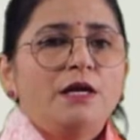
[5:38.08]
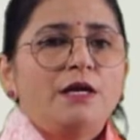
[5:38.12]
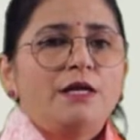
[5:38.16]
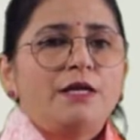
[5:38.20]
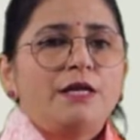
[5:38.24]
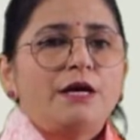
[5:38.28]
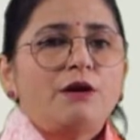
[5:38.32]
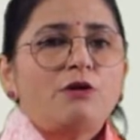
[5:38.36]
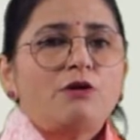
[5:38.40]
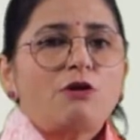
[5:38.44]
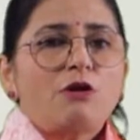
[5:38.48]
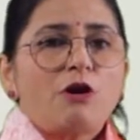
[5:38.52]

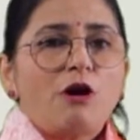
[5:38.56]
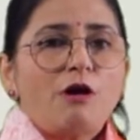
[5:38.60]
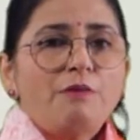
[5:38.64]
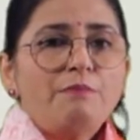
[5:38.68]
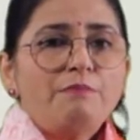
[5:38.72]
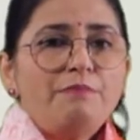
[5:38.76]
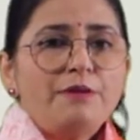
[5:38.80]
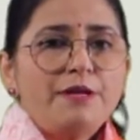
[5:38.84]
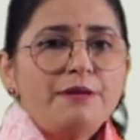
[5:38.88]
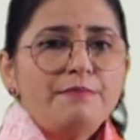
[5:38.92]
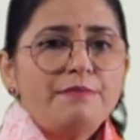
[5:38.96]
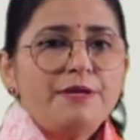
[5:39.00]
Now,
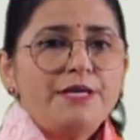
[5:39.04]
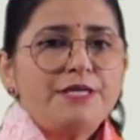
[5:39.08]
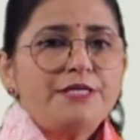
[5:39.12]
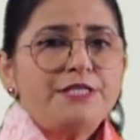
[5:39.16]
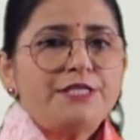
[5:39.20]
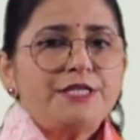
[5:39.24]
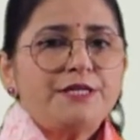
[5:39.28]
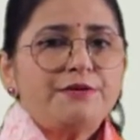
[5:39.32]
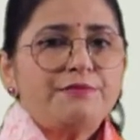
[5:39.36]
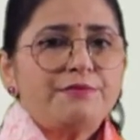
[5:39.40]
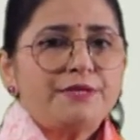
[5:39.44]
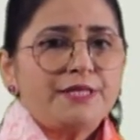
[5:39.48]

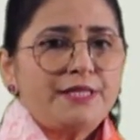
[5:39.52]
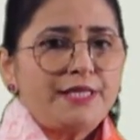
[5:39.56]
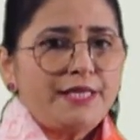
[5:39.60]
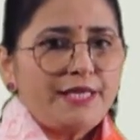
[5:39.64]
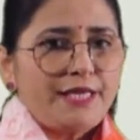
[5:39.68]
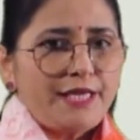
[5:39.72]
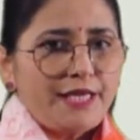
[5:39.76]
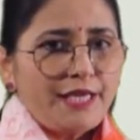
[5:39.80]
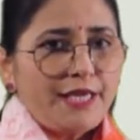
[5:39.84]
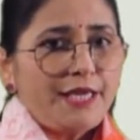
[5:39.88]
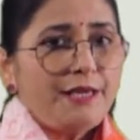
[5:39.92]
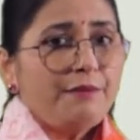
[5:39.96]
complementary with
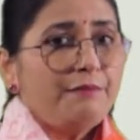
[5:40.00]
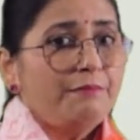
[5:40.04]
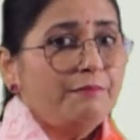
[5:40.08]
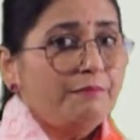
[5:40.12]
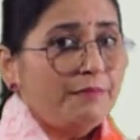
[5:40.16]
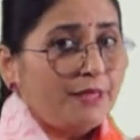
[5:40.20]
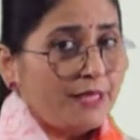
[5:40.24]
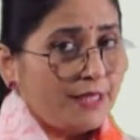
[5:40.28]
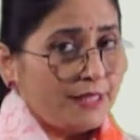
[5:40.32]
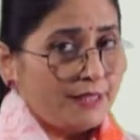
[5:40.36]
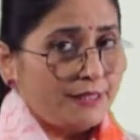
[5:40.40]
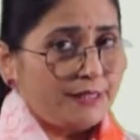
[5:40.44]
E
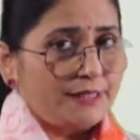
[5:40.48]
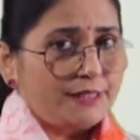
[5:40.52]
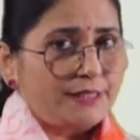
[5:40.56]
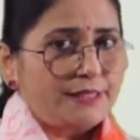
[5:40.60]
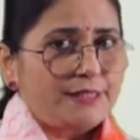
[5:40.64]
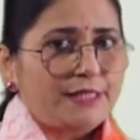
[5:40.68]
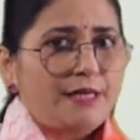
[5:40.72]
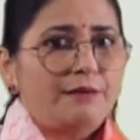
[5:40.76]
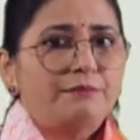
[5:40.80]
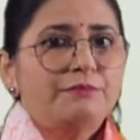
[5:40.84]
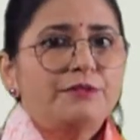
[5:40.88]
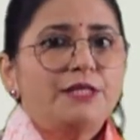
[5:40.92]
means
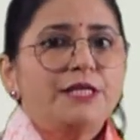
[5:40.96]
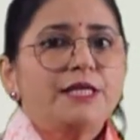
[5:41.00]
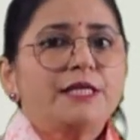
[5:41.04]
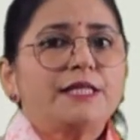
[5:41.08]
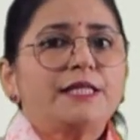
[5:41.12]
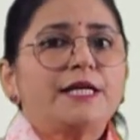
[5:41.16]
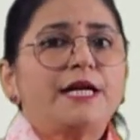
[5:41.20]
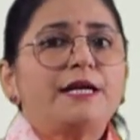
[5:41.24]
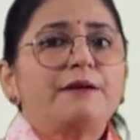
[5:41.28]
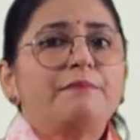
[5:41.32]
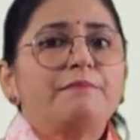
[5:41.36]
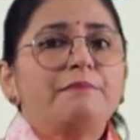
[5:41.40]
something
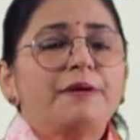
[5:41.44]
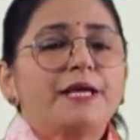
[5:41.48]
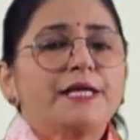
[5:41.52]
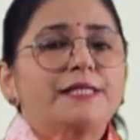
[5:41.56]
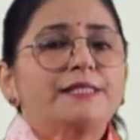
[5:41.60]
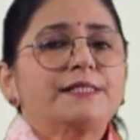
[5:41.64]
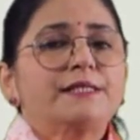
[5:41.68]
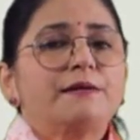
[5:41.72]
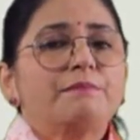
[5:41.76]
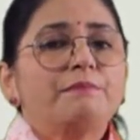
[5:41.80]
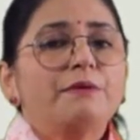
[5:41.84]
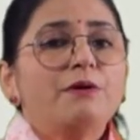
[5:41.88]
that
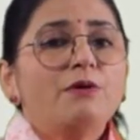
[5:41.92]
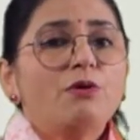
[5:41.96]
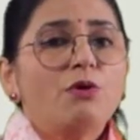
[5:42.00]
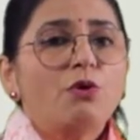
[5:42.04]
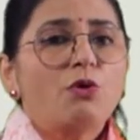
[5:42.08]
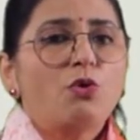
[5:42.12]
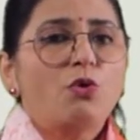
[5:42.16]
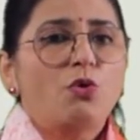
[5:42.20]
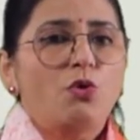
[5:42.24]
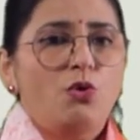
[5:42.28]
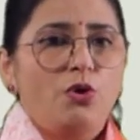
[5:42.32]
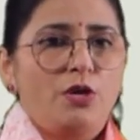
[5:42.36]
makes up a
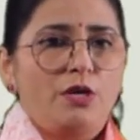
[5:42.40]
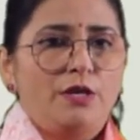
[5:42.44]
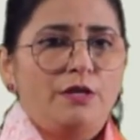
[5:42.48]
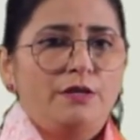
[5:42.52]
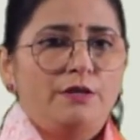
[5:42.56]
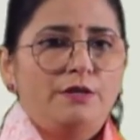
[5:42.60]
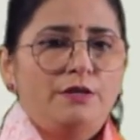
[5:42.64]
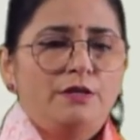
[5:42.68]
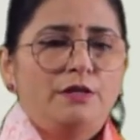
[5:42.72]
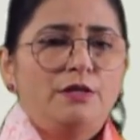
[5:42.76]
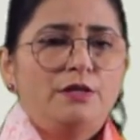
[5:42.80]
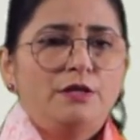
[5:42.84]
whole.
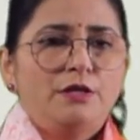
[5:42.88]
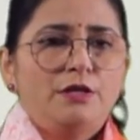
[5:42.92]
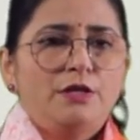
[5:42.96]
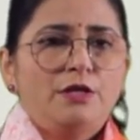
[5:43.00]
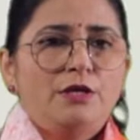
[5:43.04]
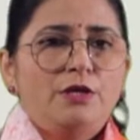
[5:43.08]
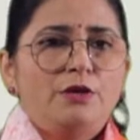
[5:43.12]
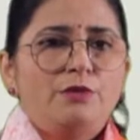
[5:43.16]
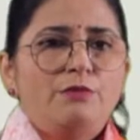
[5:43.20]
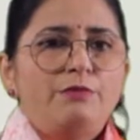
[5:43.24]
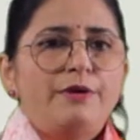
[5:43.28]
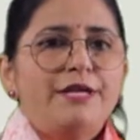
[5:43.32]

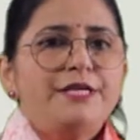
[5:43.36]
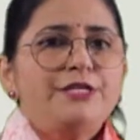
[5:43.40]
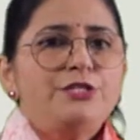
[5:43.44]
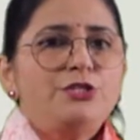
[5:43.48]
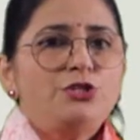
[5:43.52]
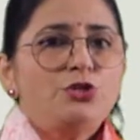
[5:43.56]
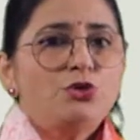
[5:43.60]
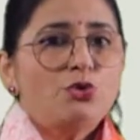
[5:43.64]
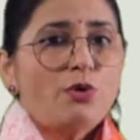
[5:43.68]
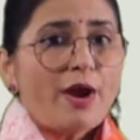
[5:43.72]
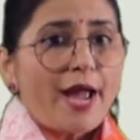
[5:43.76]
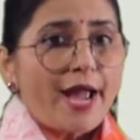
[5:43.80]
When
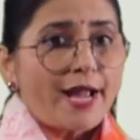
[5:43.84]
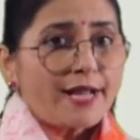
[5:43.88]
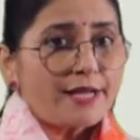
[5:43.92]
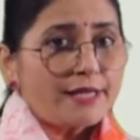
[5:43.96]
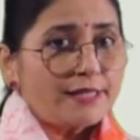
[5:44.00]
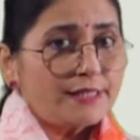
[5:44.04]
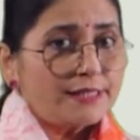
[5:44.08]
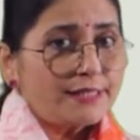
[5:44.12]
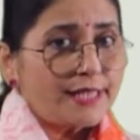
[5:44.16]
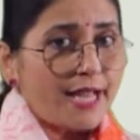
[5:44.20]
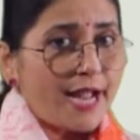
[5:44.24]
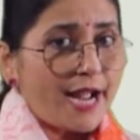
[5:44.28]
two
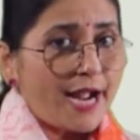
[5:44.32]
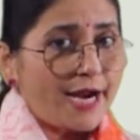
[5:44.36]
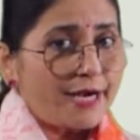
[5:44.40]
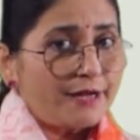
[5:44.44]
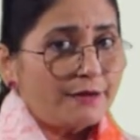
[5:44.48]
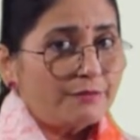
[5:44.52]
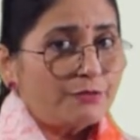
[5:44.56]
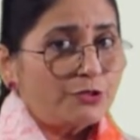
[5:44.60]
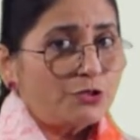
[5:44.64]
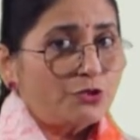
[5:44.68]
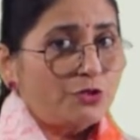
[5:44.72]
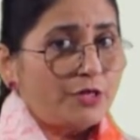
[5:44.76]
angles add
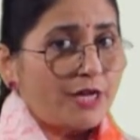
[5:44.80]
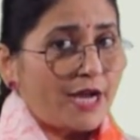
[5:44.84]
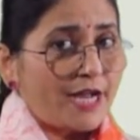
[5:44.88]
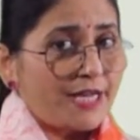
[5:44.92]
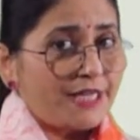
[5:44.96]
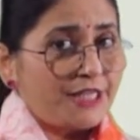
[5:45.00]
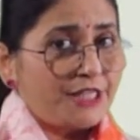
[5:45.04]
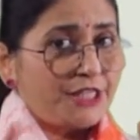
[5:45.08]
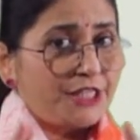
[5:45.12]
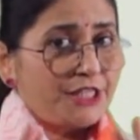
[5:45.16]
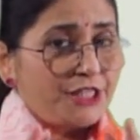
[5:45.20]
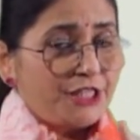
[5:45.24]
up to
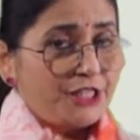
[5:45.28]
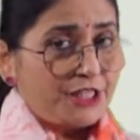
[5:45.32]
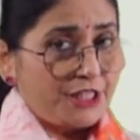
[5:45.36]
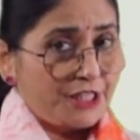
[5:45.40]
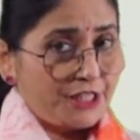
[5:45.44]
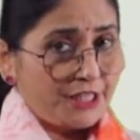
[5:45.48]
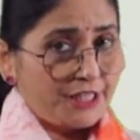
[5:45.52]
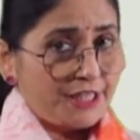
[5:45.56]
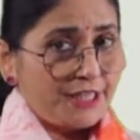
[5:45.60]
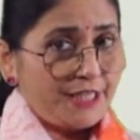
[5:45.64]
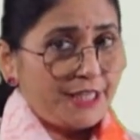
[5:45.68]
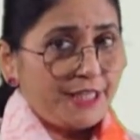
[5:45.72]
90
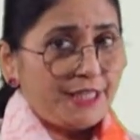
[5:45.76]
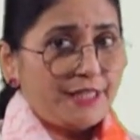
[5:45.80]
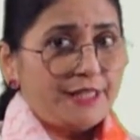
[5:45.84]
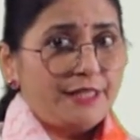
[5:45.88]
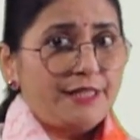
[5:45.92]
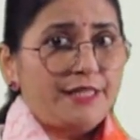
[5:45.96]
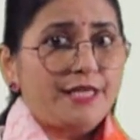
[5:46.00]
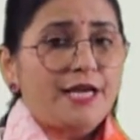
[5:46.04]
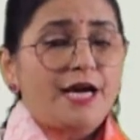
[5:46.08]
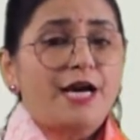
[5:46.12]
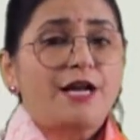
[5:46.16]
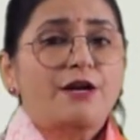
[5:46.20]
degrees,
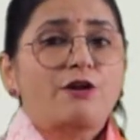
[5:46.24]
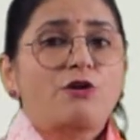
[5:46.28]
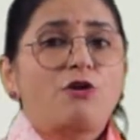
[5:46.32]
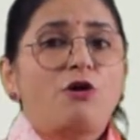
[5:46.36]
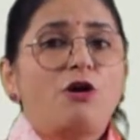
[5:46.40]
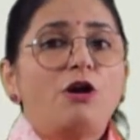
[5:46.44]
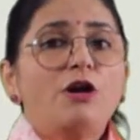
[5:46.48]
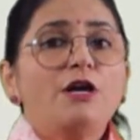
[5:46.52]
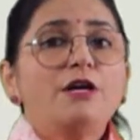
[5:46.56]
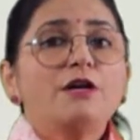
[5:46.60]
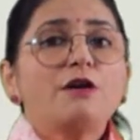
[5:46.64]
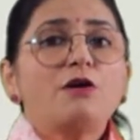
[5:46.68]
they are
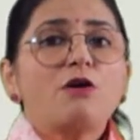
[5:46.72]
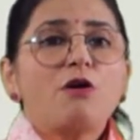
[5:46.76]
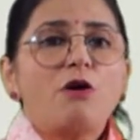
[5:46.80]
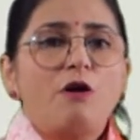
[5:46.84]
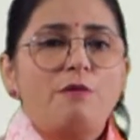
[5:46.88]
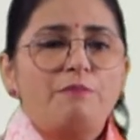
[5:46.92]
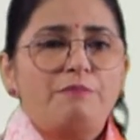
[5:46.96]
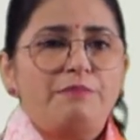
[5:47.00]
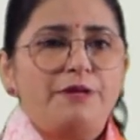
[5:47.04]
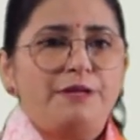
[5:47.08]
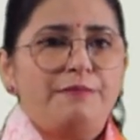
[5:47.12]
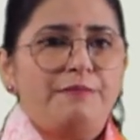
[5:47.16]
called
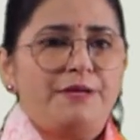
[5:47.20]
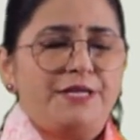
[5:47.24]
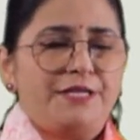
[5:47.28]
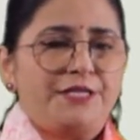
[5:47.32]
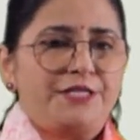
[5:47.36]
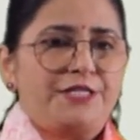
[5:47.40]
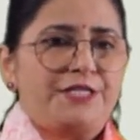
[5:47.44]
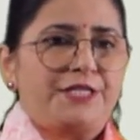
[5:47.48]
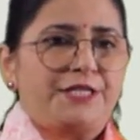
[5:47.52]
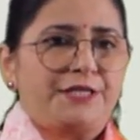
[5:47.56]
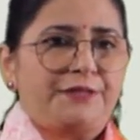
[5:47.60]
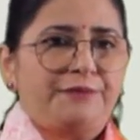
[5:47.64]

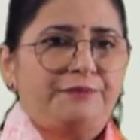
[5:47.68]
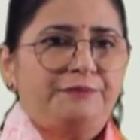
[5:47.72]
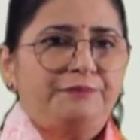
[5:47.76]
complementary.